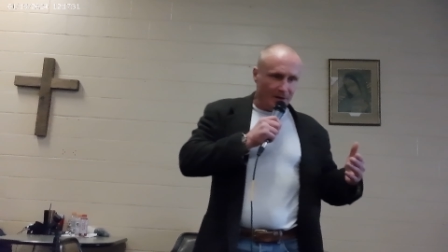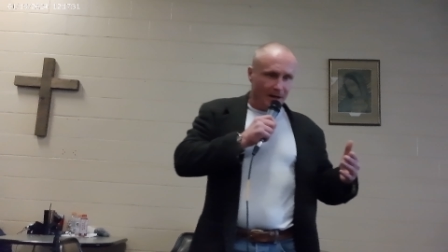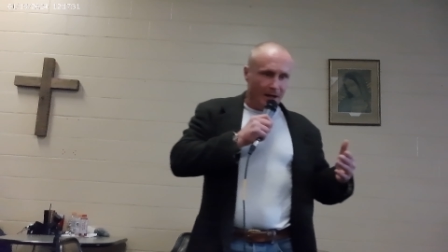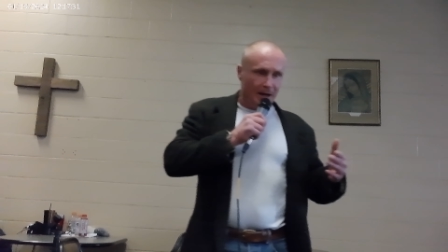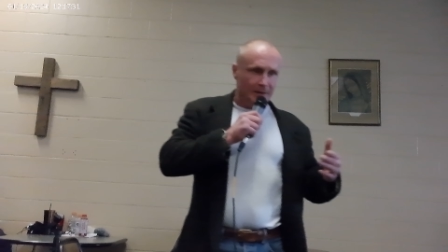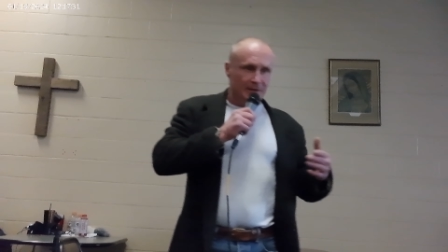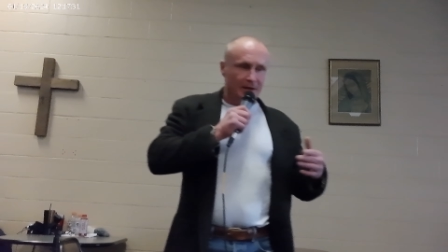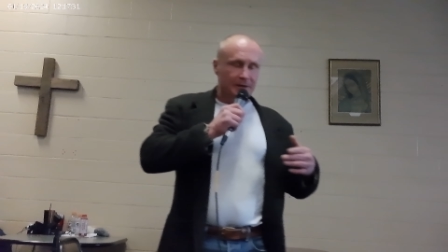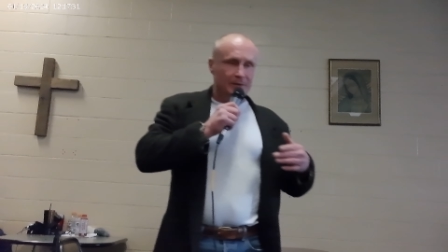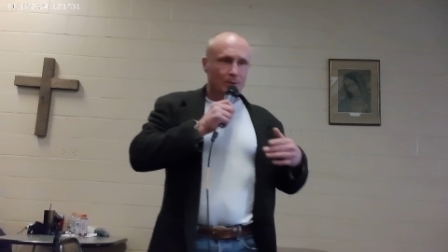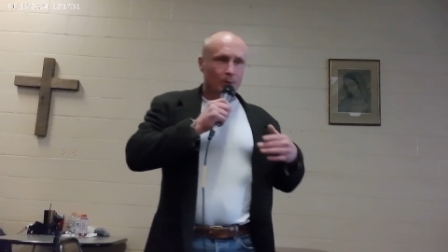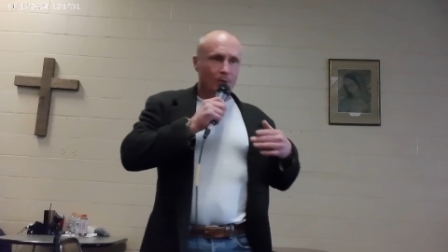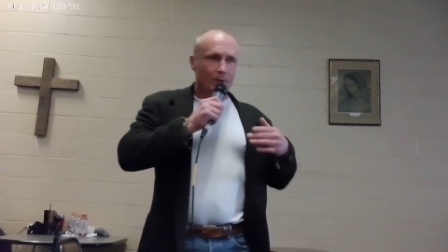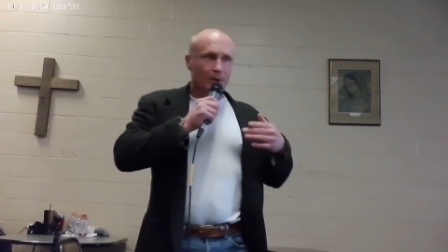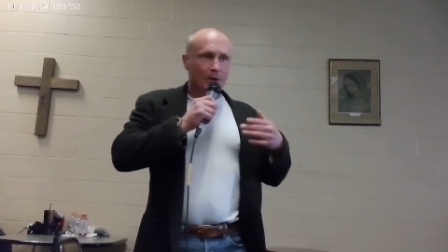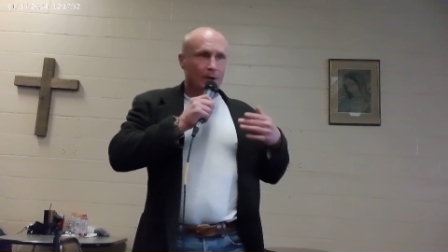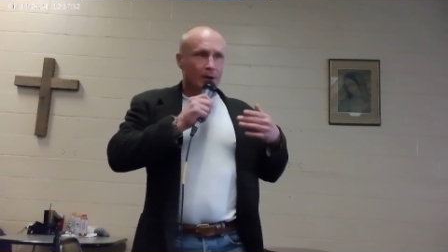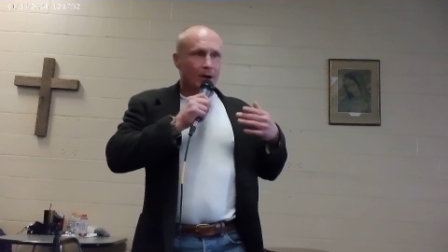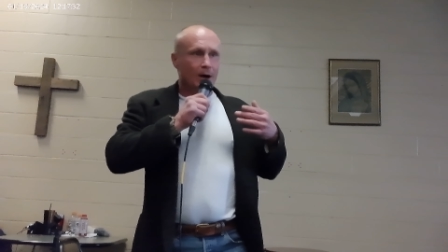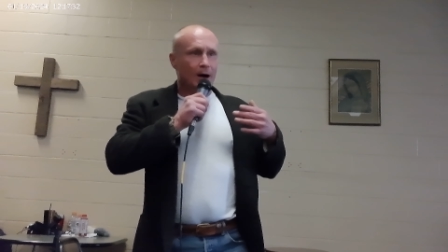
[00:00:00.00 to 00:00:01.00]
and then,
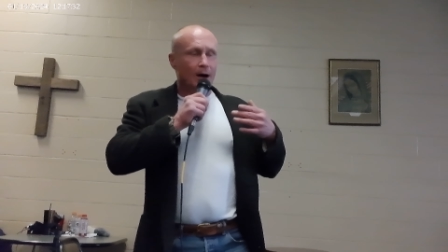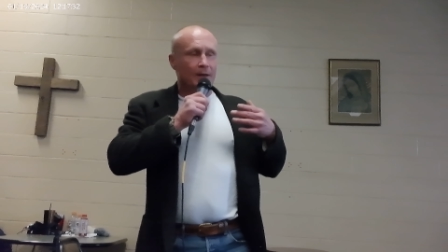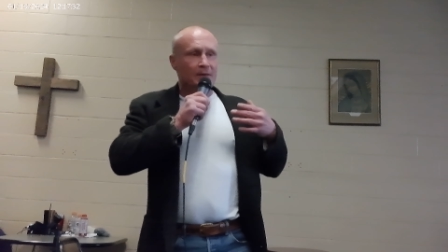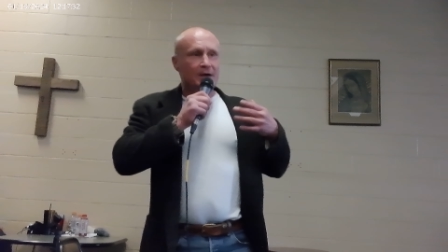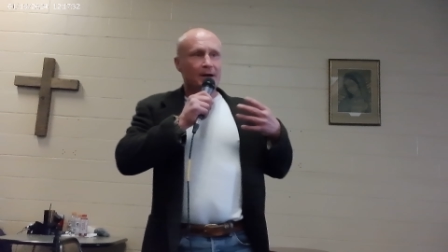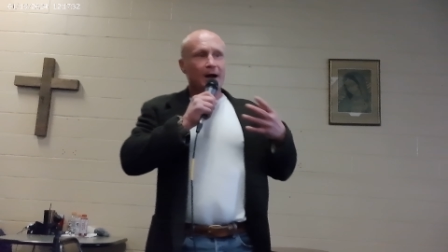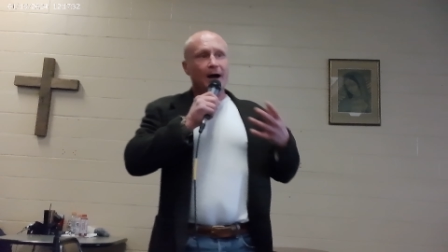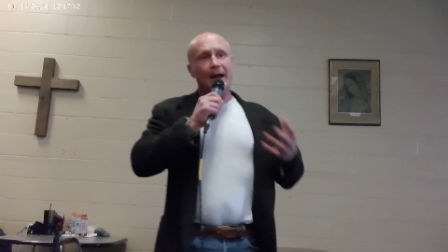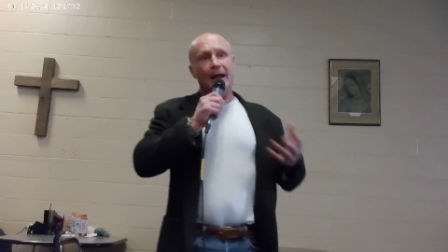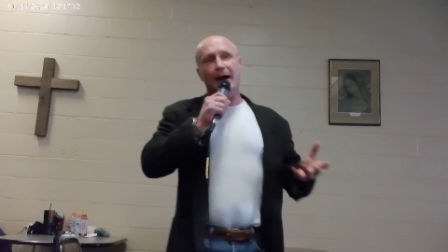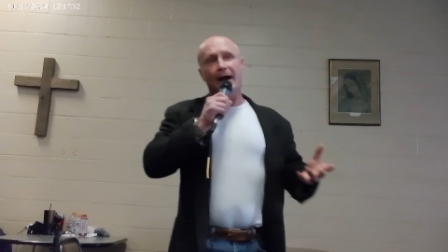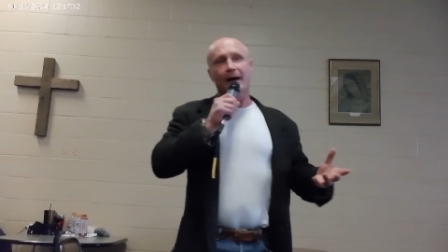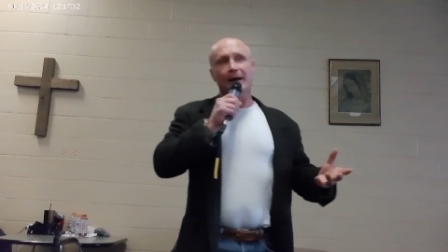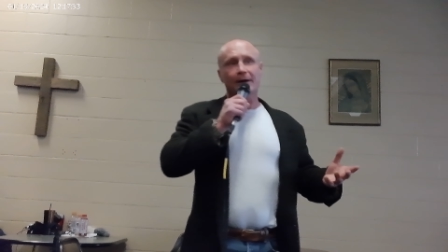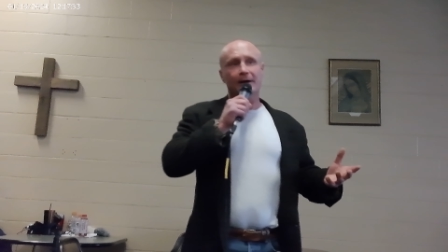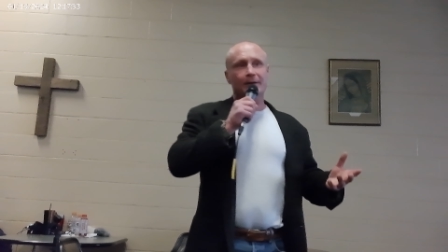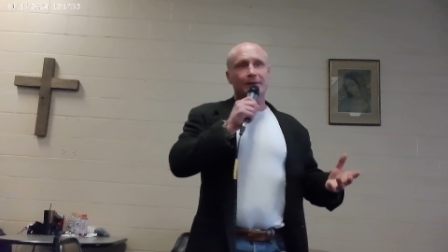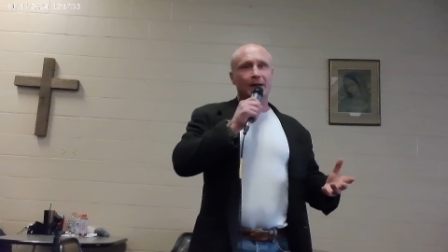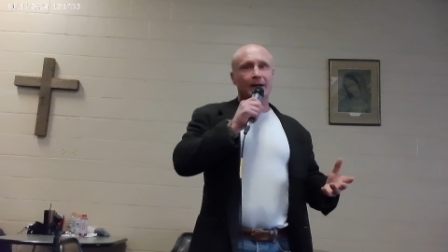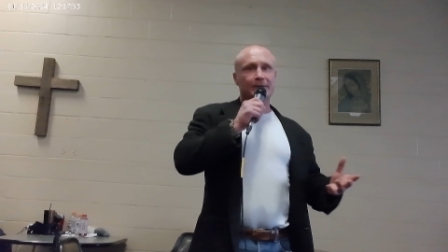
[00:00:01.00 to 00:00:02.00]
and then I
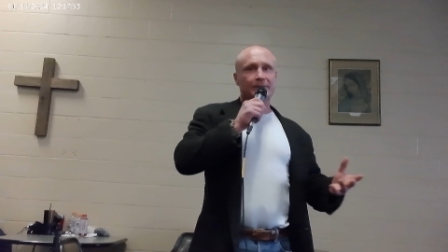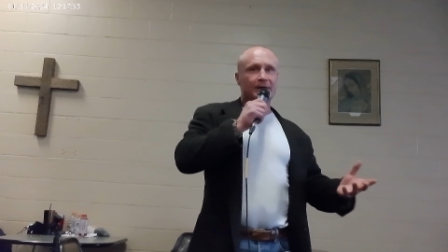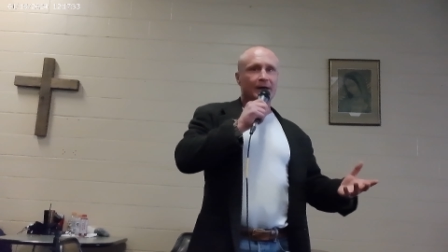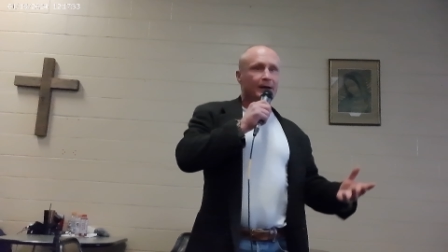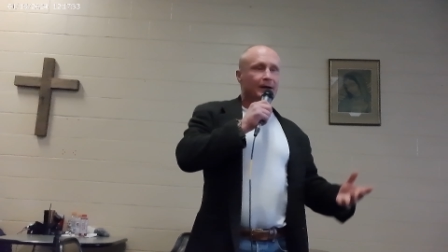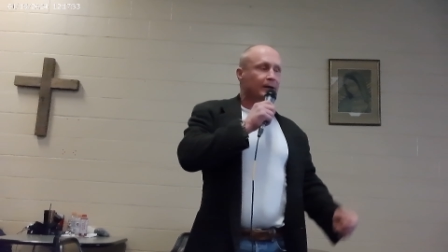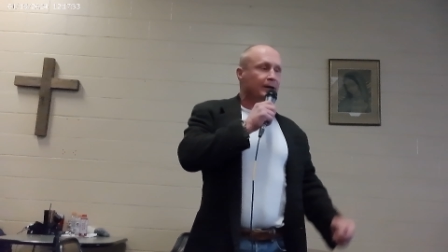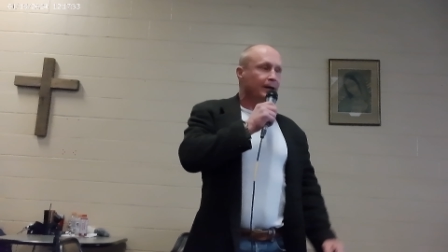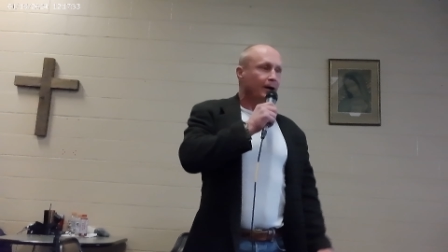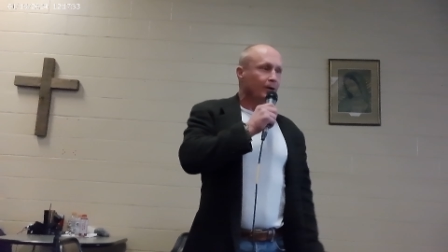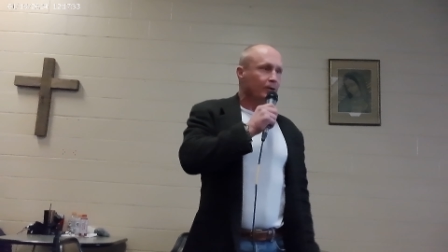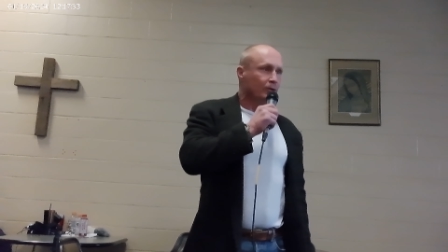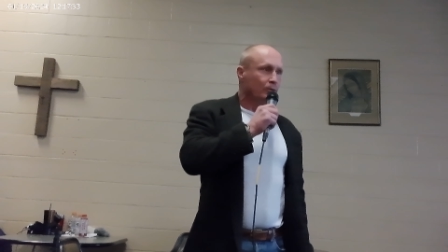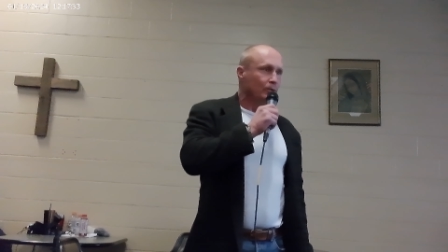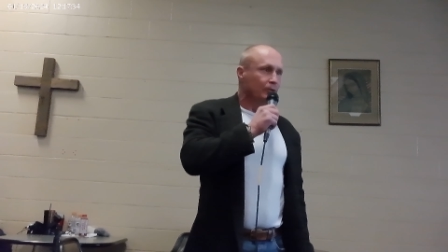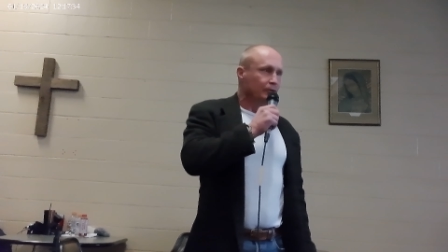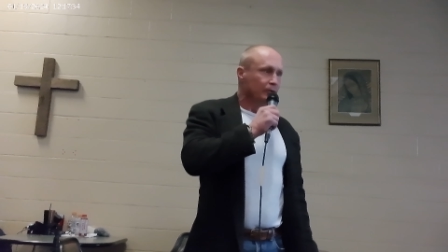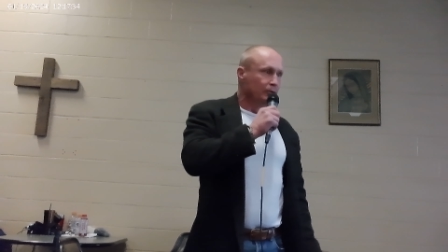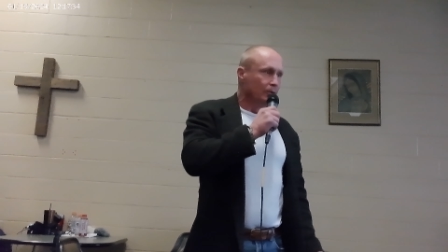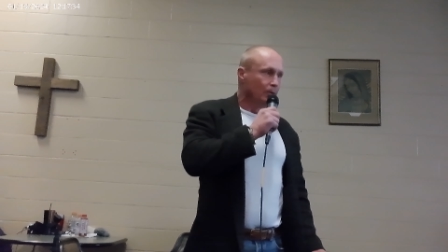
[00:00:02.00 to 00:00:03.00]
had like that encounter
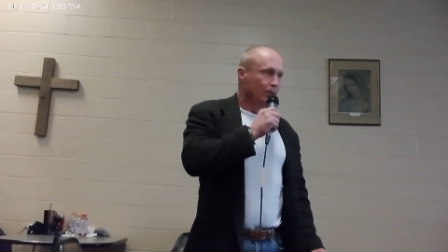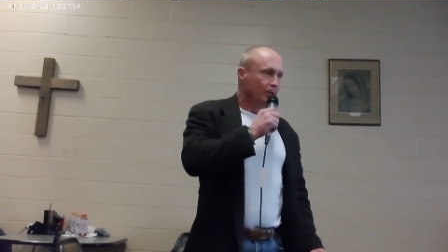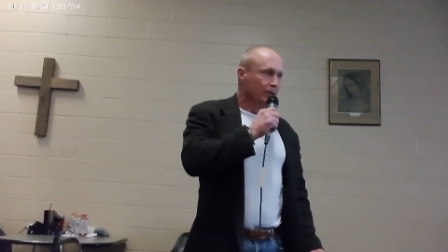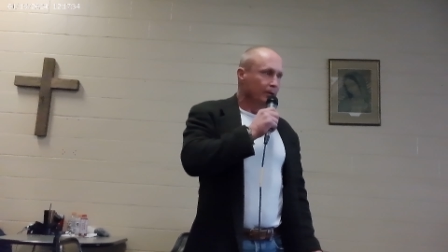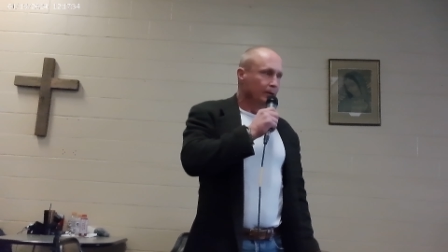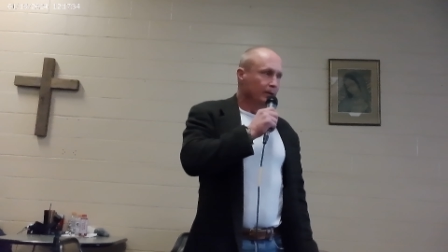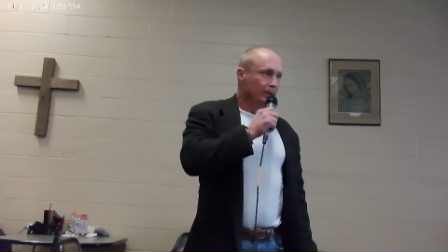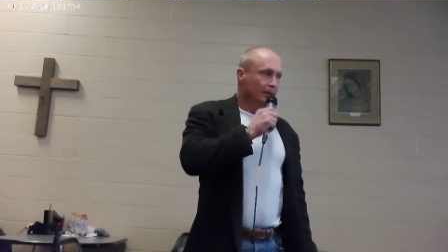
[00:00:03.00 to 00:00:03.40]
with the Lord.